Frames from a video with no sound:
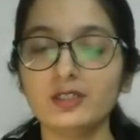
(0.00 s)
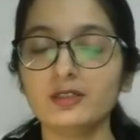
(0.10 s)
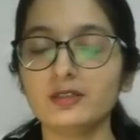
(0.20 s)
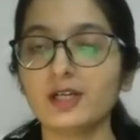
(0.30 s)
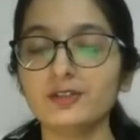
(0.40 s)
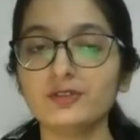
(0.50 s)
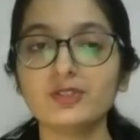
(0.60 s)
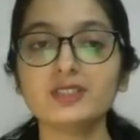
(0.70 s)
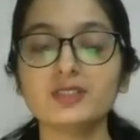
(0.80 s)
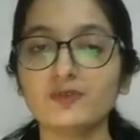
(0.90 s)

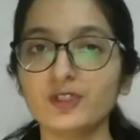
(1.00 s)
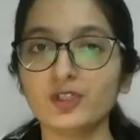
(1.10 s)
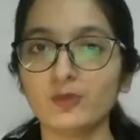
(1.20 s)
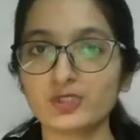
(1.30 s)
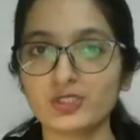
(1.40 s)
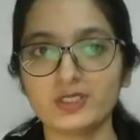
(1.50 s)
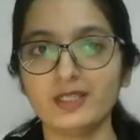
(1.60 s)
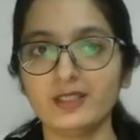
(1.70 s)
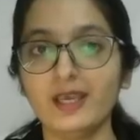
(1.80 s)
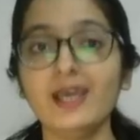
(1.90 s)
countries, different options
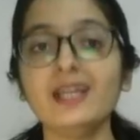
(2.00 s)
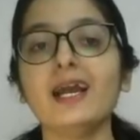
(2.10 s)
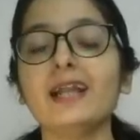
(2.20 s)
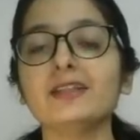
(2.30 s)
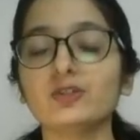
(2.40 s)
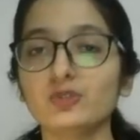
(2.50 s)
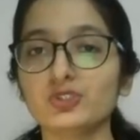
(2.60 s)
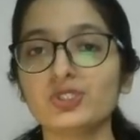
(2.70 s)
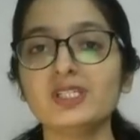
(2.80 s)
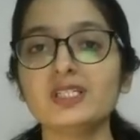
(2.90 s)
are there, and the
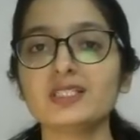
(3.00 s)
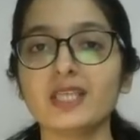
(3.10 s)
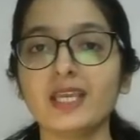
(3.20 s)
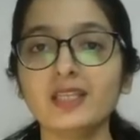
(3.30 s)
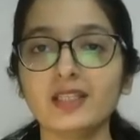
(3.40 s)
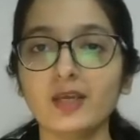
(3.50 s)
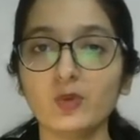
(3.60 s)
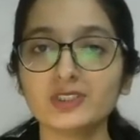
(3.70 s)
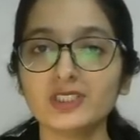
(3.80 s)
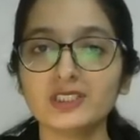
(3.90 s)
question is saying there
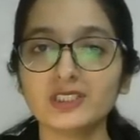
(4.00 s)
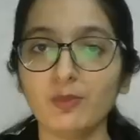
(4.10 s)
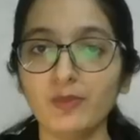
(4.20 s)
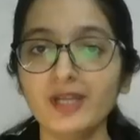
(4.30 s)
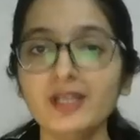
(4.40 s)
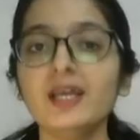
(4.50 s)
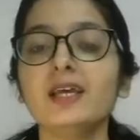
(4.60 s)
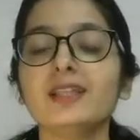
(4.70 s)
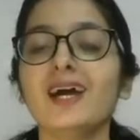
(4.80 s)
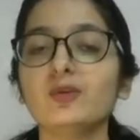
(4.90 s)
was a summit
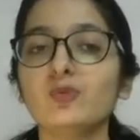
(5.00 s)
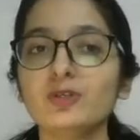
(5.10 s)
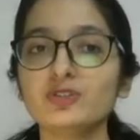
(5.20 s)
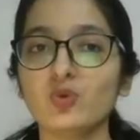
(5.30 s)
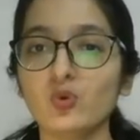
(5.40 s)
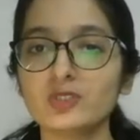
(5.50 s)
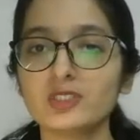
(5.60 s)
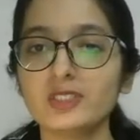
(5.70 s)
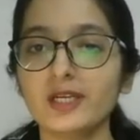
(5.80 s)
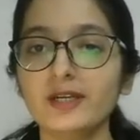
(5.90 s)
that was
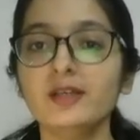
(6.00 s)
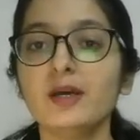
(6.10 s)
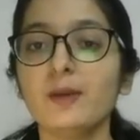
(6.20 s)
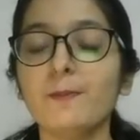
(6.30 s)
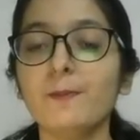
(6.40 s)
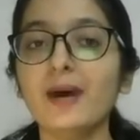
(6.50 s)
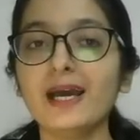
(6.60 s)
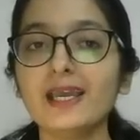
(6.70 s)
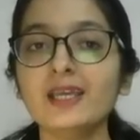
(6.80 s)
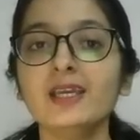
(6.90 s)
hosted
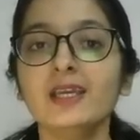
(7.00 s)
by